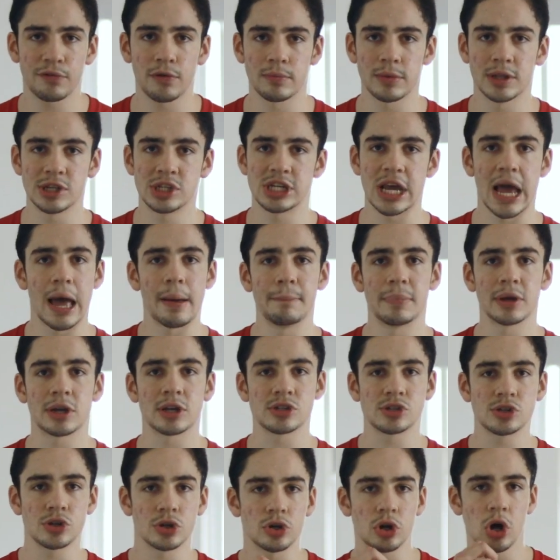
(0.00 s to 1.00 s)
from the jab
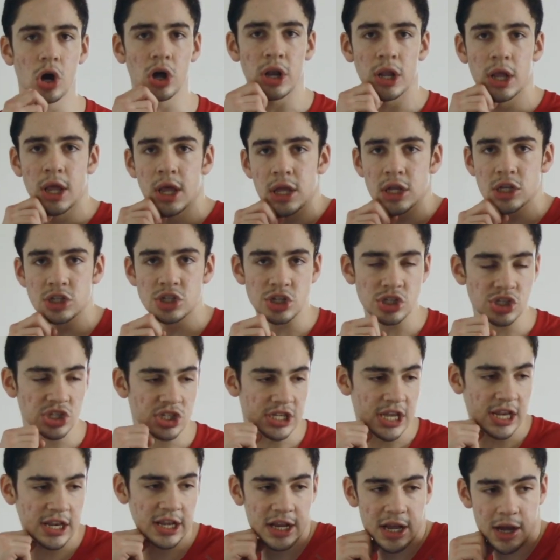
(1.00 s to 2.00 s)
because you're not just
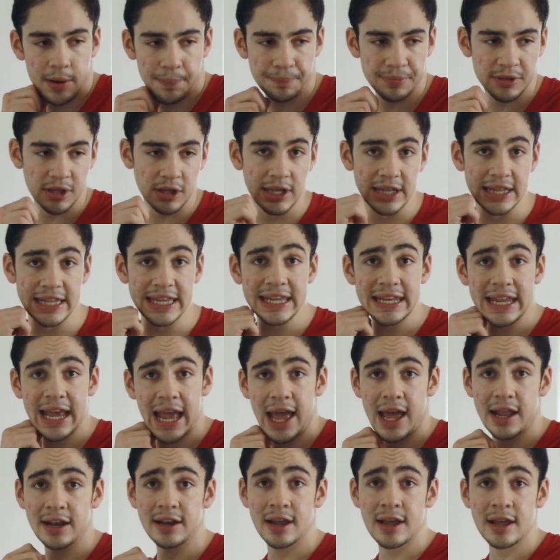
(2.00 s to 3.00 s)
setting up the lead
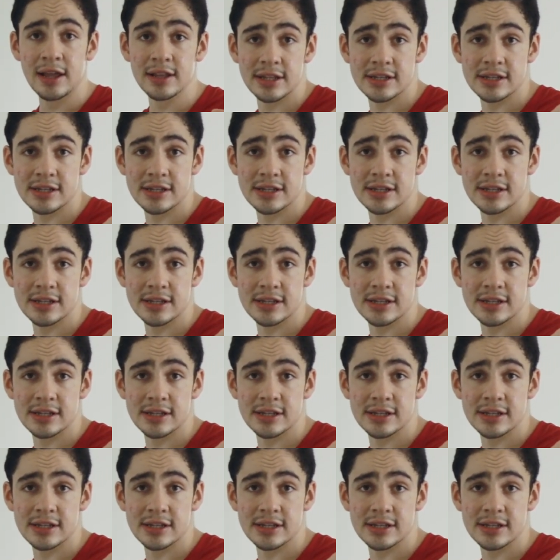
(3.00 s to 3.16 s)
hand.